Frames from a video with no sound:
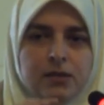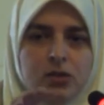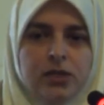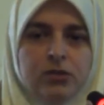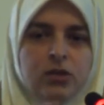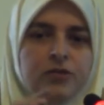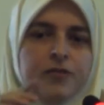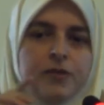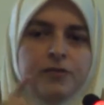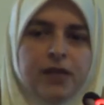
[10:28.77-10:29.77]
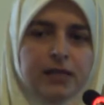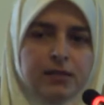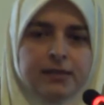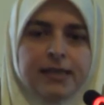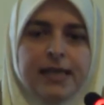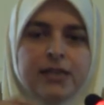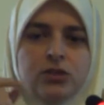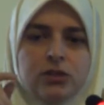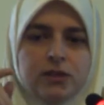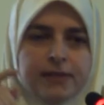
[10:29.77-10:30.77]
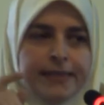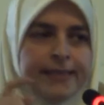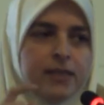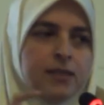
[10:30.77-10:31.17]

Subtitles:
on and off, violent clashes,